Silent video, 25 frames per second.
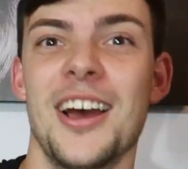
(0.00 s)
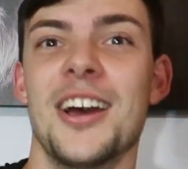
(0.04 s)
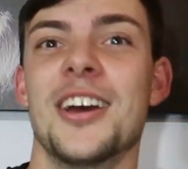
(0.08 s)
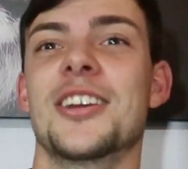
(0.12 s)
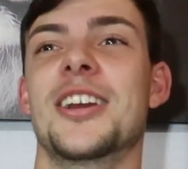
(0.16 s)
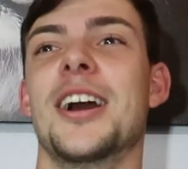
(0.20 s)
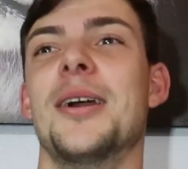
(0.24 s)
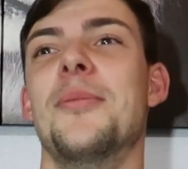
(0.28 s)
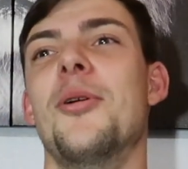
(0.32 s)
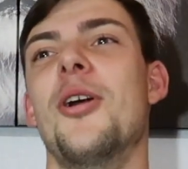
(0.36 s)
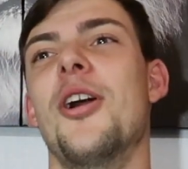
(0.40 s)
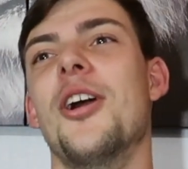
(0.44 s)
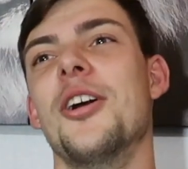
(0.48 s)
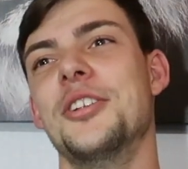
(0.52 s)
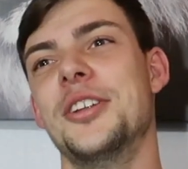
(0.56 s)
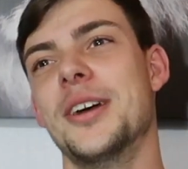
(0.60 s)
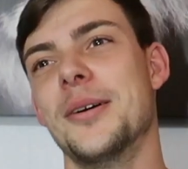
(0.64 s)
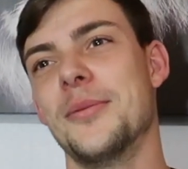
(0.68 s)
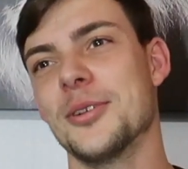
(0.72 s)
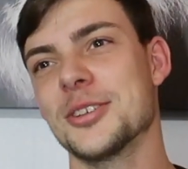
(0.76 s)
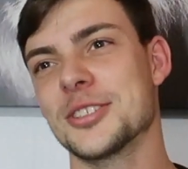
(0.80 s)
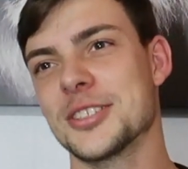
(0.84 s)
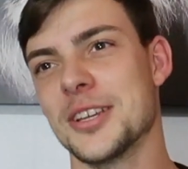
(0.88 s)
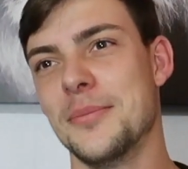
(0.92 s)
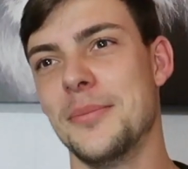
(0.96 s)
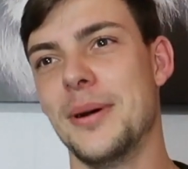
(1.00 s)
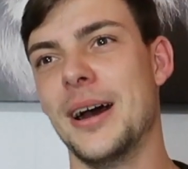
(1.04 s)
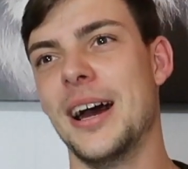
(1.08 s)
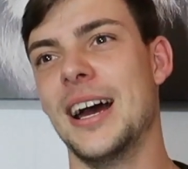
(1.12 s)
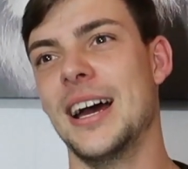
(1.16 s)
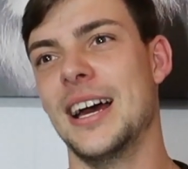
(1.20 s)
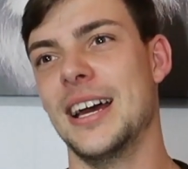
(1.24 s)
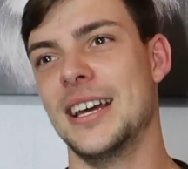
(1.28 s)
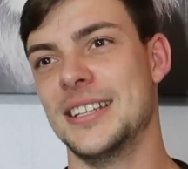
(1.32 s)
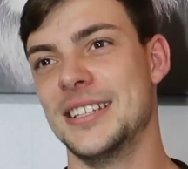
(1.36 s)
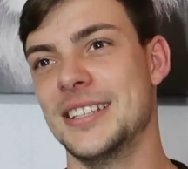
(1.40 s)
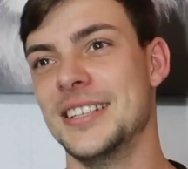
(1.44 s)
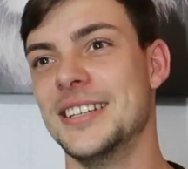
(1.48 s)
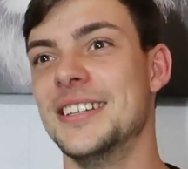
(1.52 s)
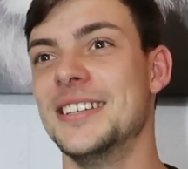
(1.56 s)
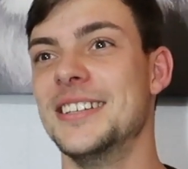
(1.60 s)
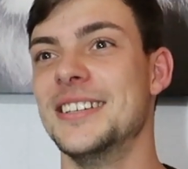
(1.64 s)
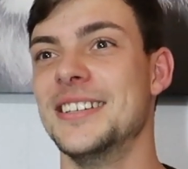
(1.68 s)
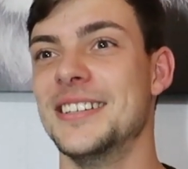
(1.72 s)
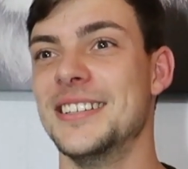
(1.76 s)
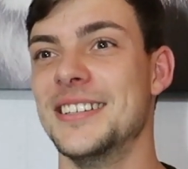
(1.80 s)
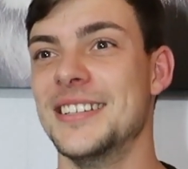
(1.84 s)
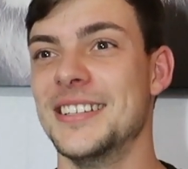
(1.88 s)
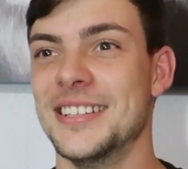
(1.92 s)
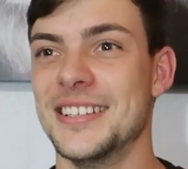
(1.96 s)
Come on, that wasn't bad.
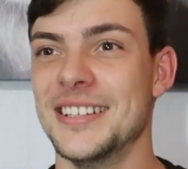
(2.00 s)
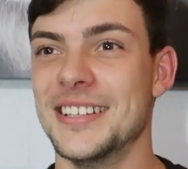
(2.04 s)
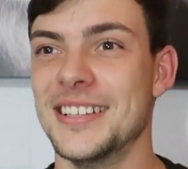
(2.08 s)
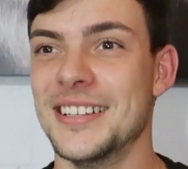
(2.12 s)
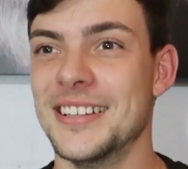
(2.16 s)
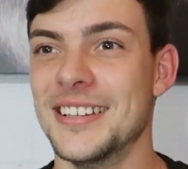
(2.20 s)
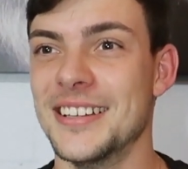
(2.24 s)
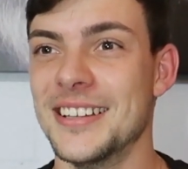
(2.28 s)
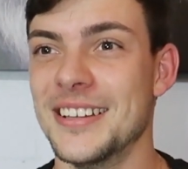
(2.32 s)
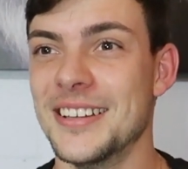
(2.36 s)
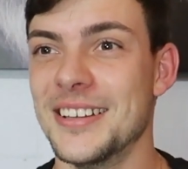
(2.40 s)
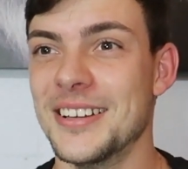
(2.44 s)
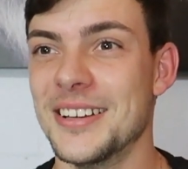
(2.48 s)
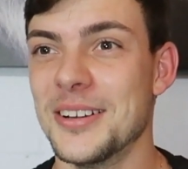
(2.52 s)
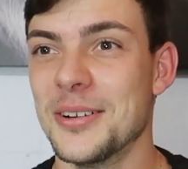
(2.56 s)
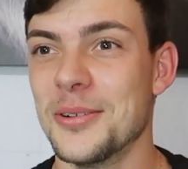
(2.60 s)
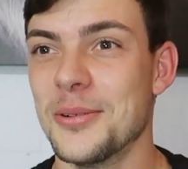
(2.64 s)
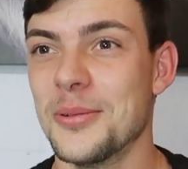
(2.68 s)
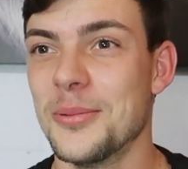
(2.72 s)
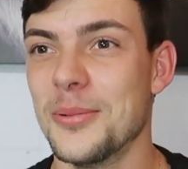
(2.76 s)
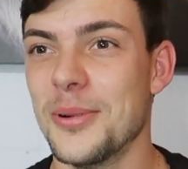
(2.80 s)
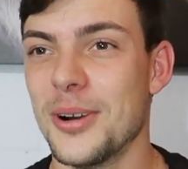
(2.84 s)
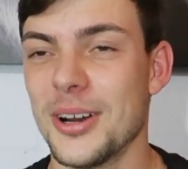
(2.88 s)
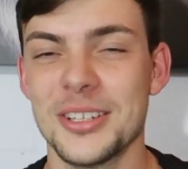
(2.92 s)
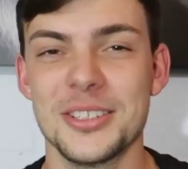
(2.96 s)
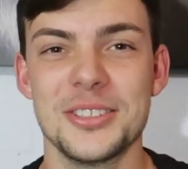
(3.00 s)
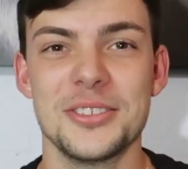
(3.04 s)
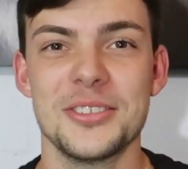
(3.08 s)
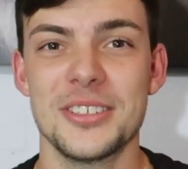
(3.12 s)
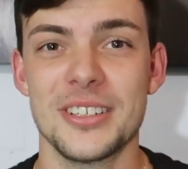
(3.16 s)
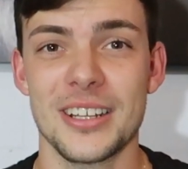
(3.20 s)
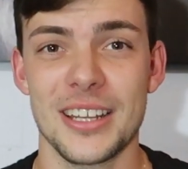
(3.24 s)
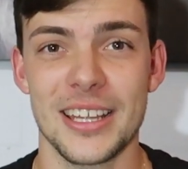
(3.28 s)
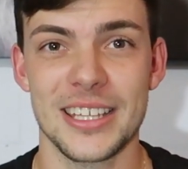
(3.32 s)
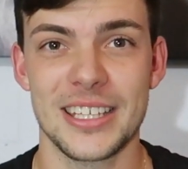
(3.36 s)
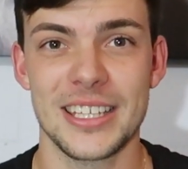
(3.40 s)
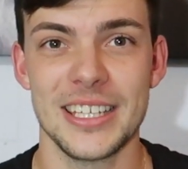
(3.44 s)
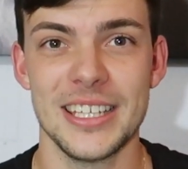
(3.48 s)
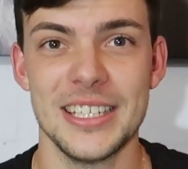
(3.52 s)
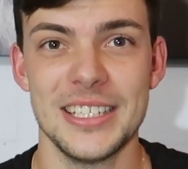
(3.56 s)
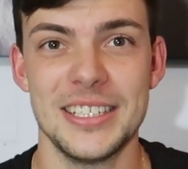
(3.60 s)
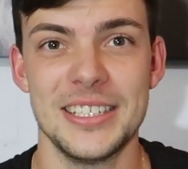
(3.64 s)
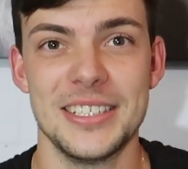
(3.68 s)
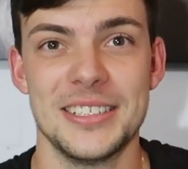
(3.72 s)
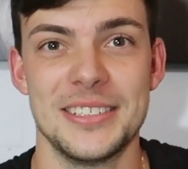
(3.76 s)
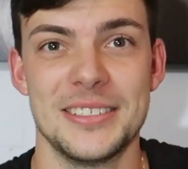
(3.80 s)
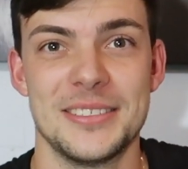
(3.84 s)
What, you didn't like it?